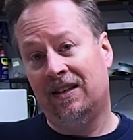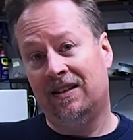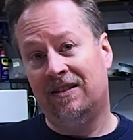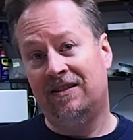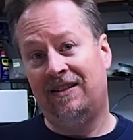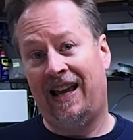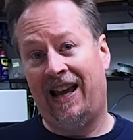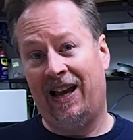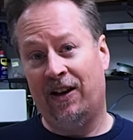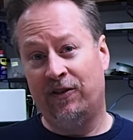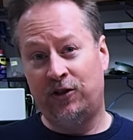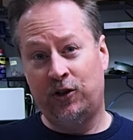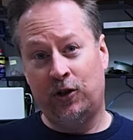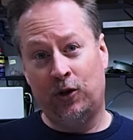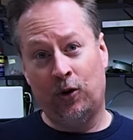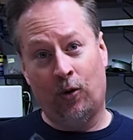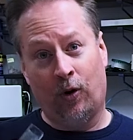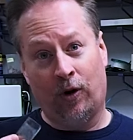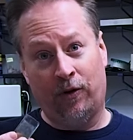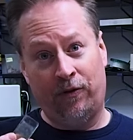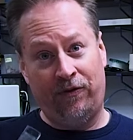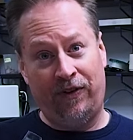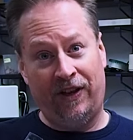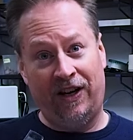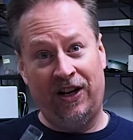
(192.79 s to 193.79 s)
down to
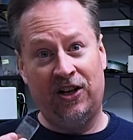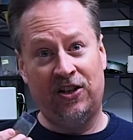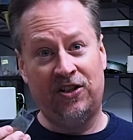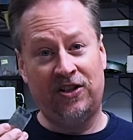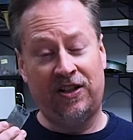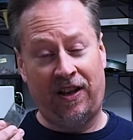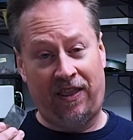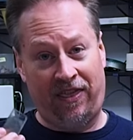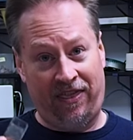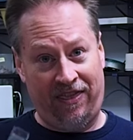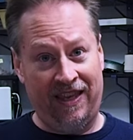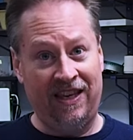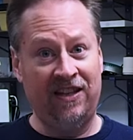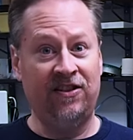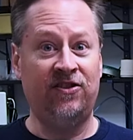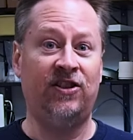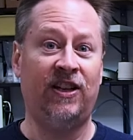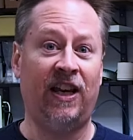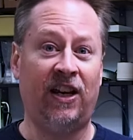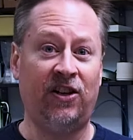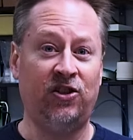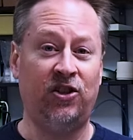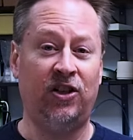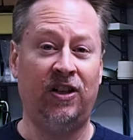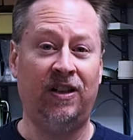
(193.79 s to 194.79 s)
your finished thin
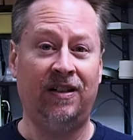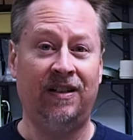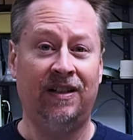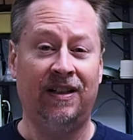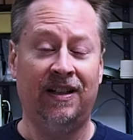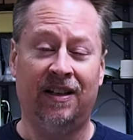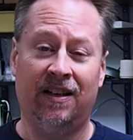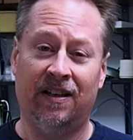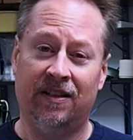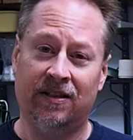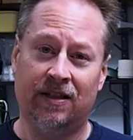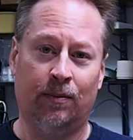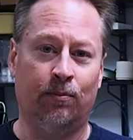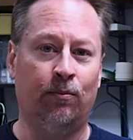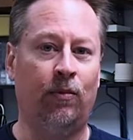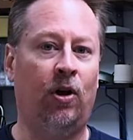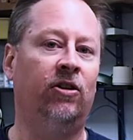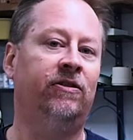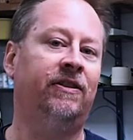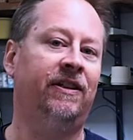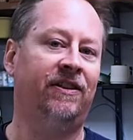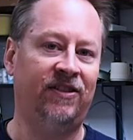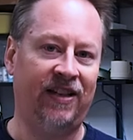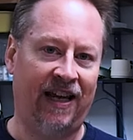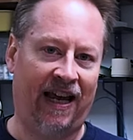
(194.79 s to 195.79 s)
section is a
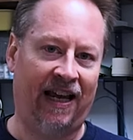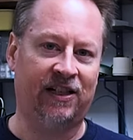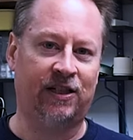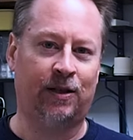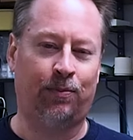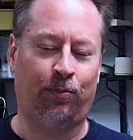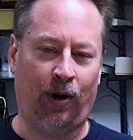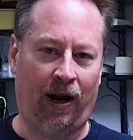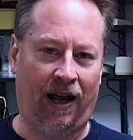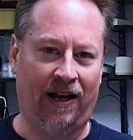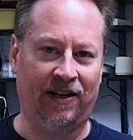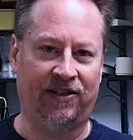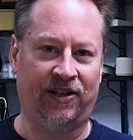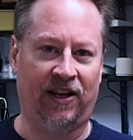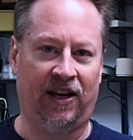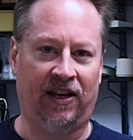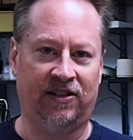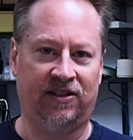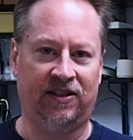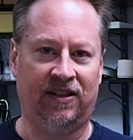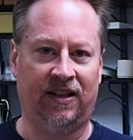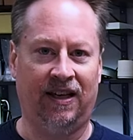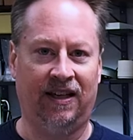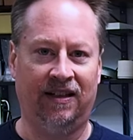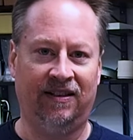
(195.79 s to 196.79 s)
multitask
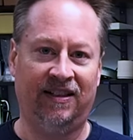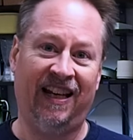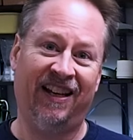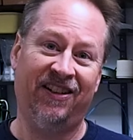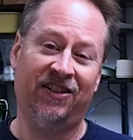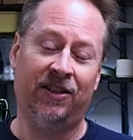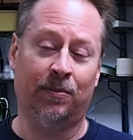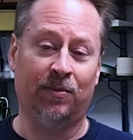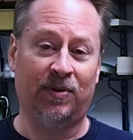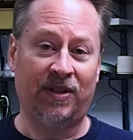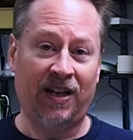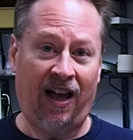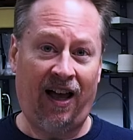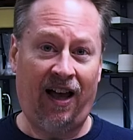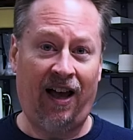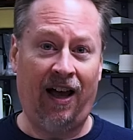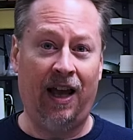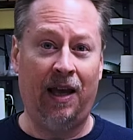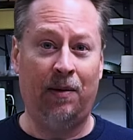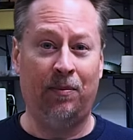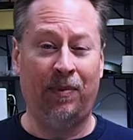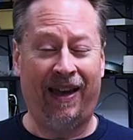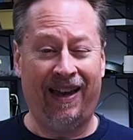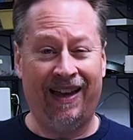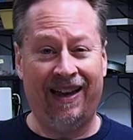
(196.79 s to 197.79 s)
process that takes some
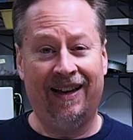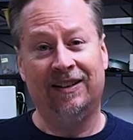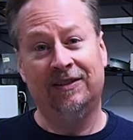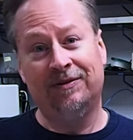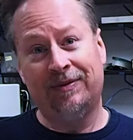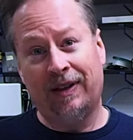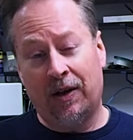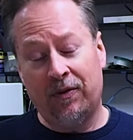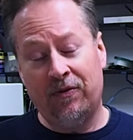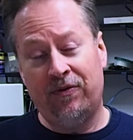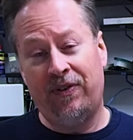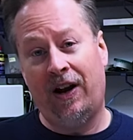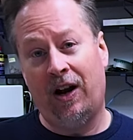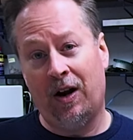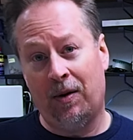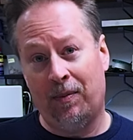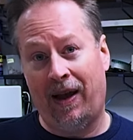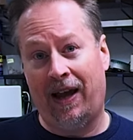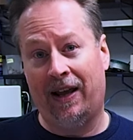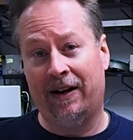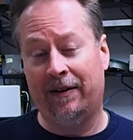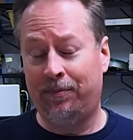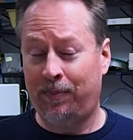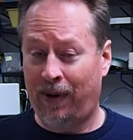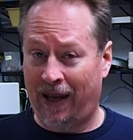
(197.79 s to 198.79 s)
time and a fair
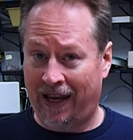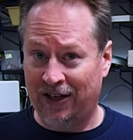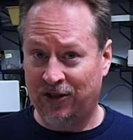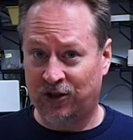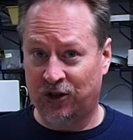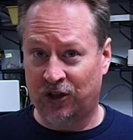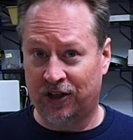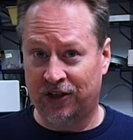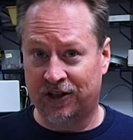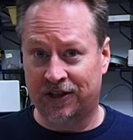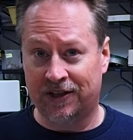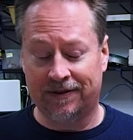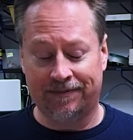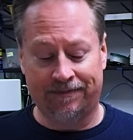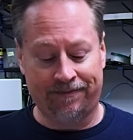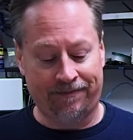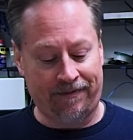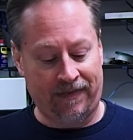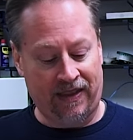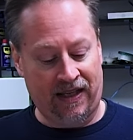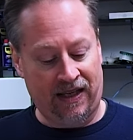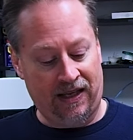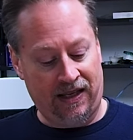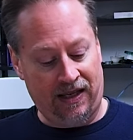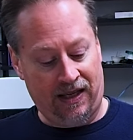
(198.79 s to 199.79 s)
amount of patience.
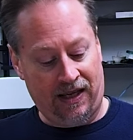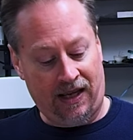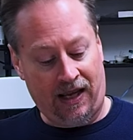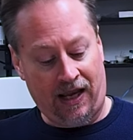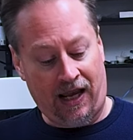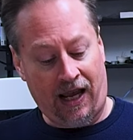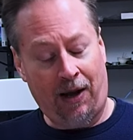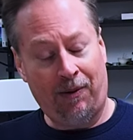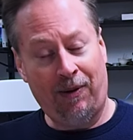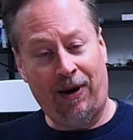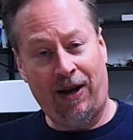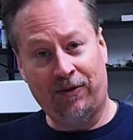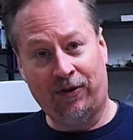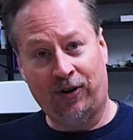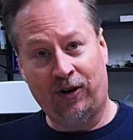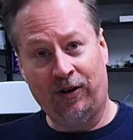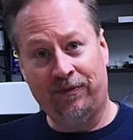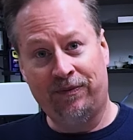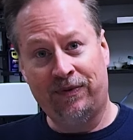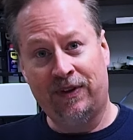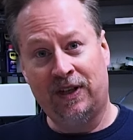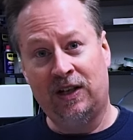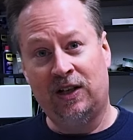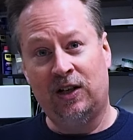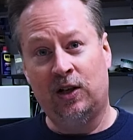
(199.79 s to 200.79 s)
However,
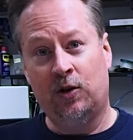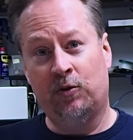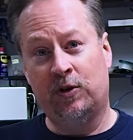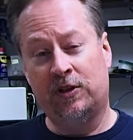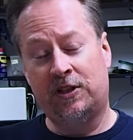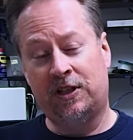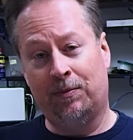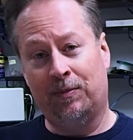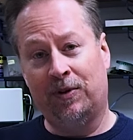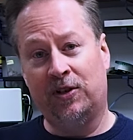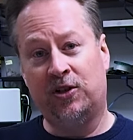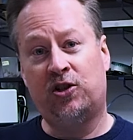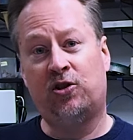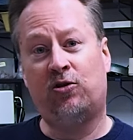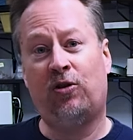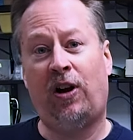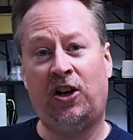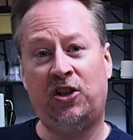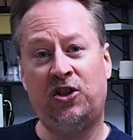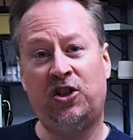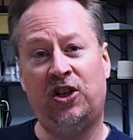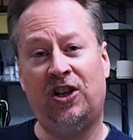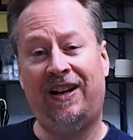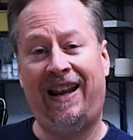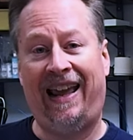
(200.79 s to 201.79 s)
with some
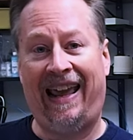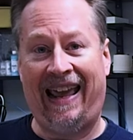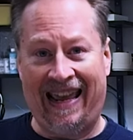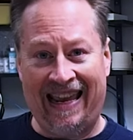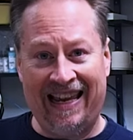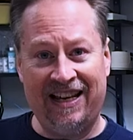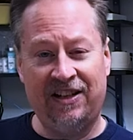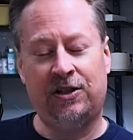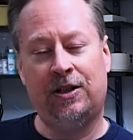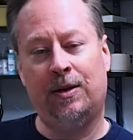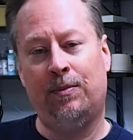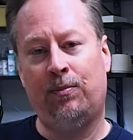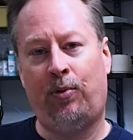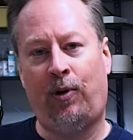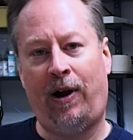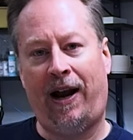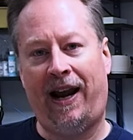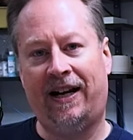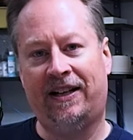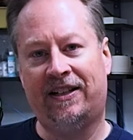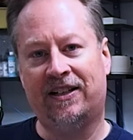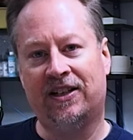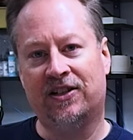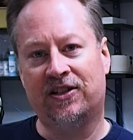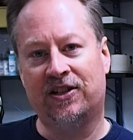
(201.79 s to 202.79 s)
instruction and some
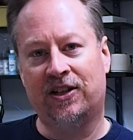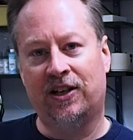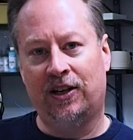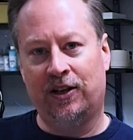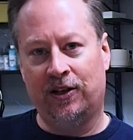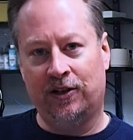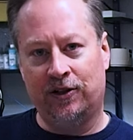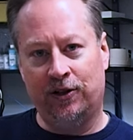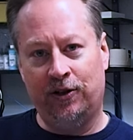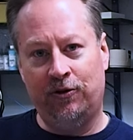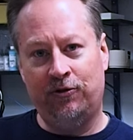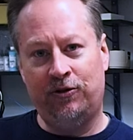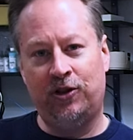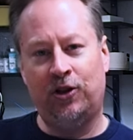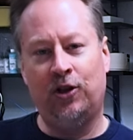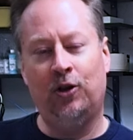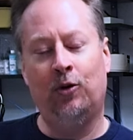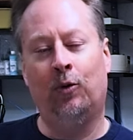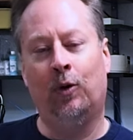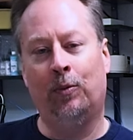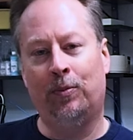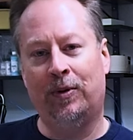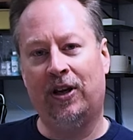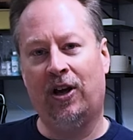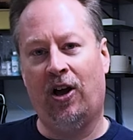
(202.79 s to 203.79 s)
practice, you too
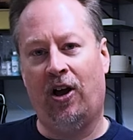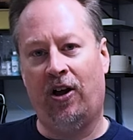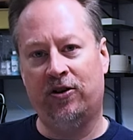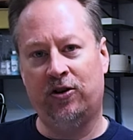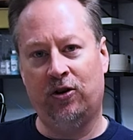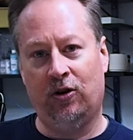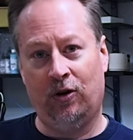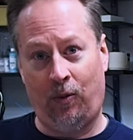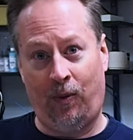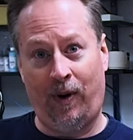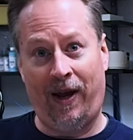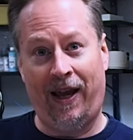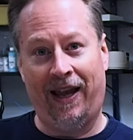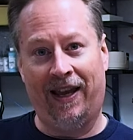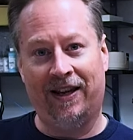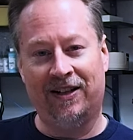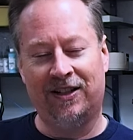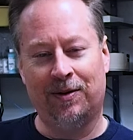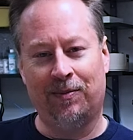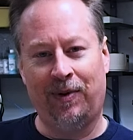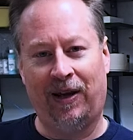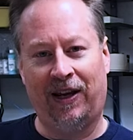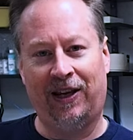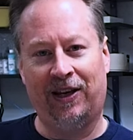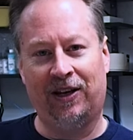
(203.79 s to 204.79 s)
will be on your way
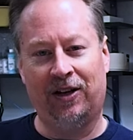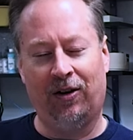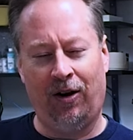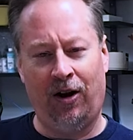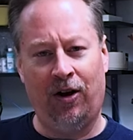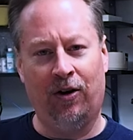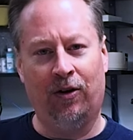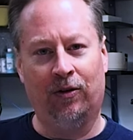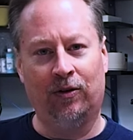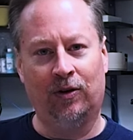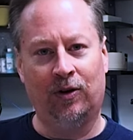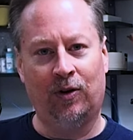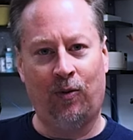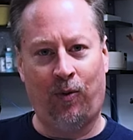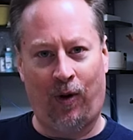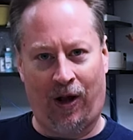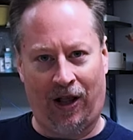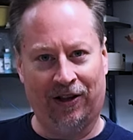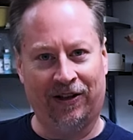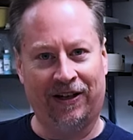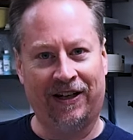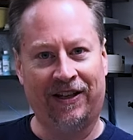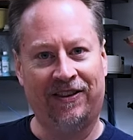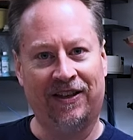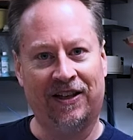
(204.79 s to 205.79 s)
to making your own
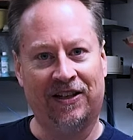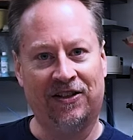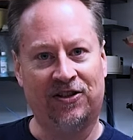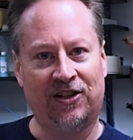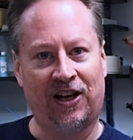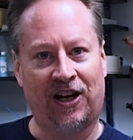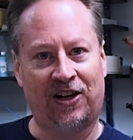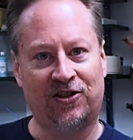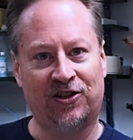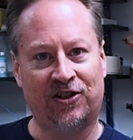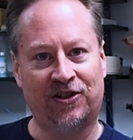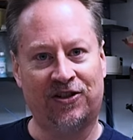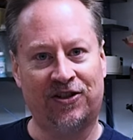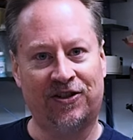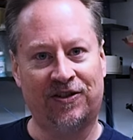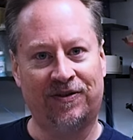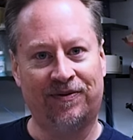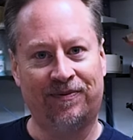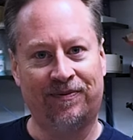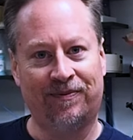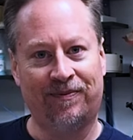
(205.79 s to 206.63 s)
quality thin sections.